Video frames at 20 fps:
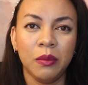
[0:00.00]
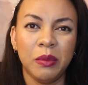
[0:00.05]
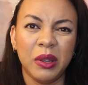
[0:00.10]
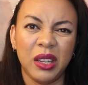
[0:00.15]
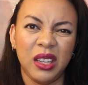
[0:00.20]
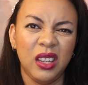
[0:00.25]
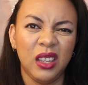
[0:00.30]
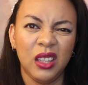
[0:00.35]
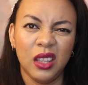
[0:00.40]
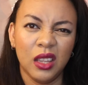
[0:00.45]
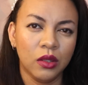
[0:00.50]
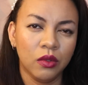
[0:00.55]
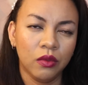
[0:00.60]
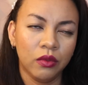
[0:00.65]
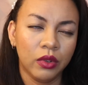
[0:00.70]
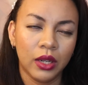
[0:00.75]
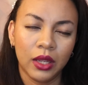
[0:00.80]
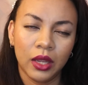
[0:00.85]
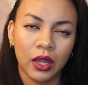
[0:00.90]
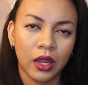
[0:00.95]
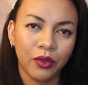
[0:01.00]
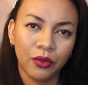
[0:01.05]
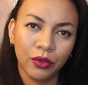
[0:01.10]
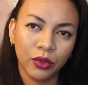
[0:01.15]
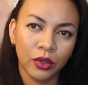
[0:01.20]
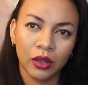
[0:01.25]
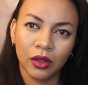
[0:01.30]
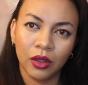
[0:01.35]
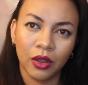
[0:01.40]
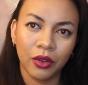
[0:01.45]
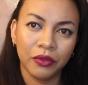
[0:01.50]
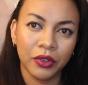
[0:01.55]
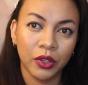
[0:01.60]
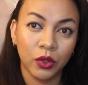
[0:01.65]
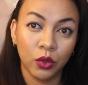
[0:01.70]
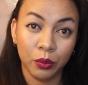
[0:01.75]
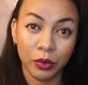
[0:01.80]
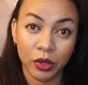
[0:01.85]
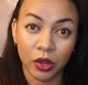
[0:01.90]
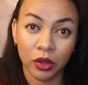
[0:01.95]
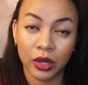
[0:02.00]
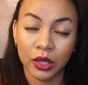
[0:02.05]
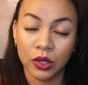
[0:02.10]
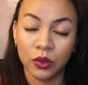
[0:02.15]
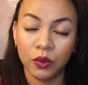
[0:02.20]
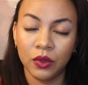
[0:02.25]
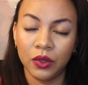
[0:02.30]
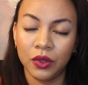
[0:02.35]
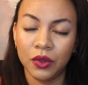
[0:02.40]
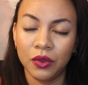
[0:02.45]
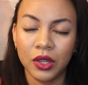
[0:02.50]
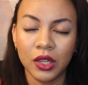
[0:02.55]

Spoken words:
but he doesn't really care for the lovey, to be honest with you.